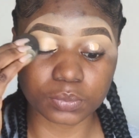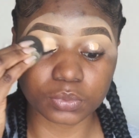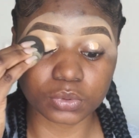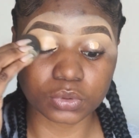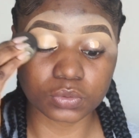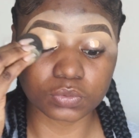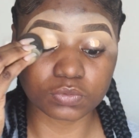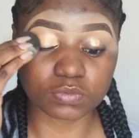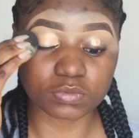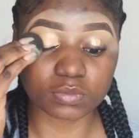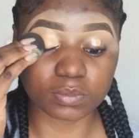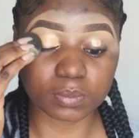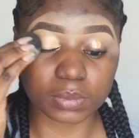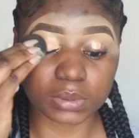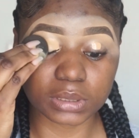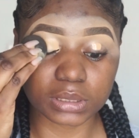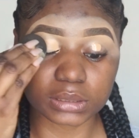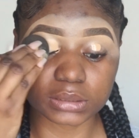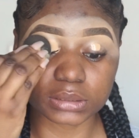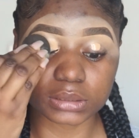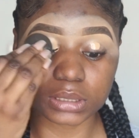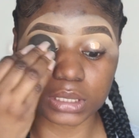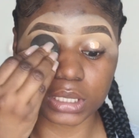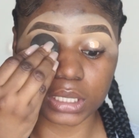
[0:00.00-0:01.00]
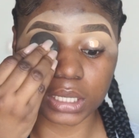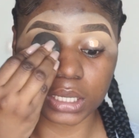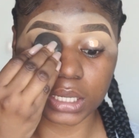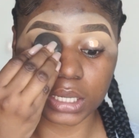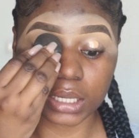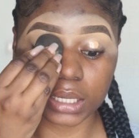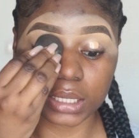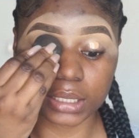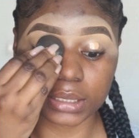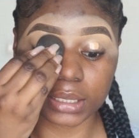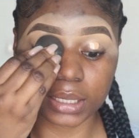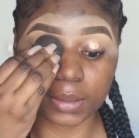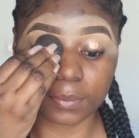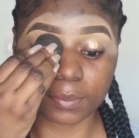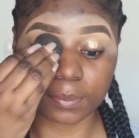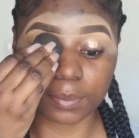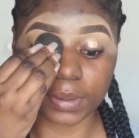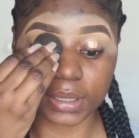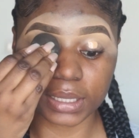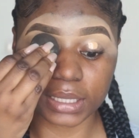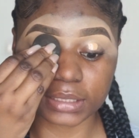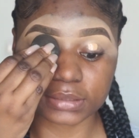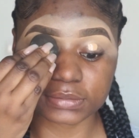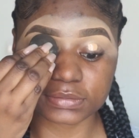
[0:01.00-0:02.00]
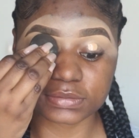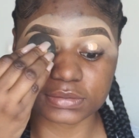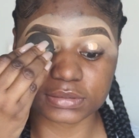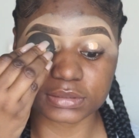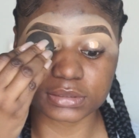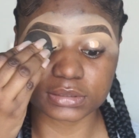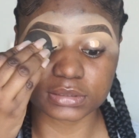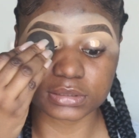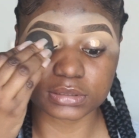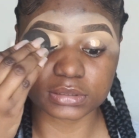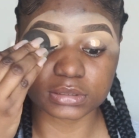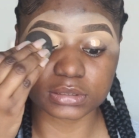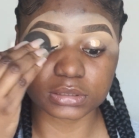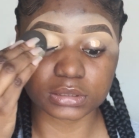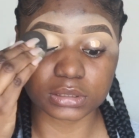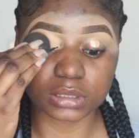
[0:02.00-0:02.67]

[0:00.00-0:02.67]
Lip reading: beauty blender and I'm patting it